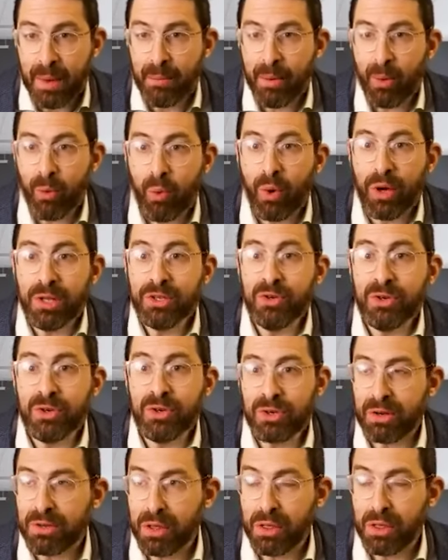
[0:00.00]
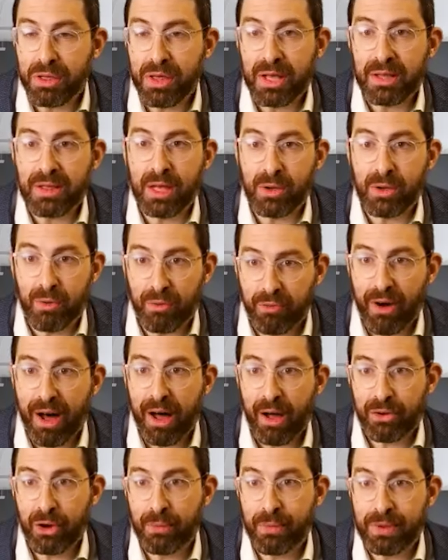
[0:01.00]
But once you start to think that you
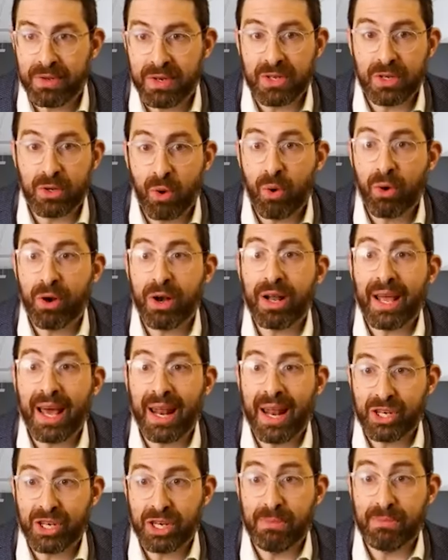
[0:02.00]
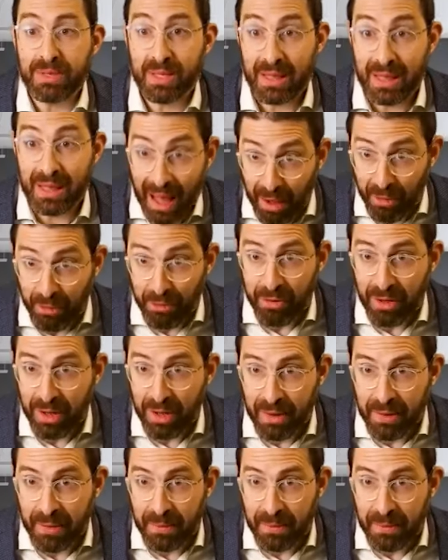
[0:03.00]
follow Torah mitzvos in order to get Hashem's love,